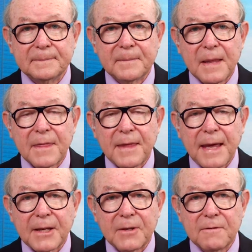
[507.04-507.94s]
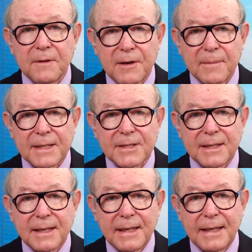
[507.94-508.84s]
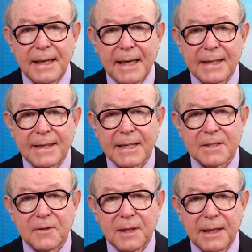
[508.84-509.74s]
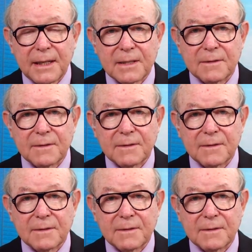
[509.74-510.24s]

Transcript: Thank you very much indeed, and thanks for the interview.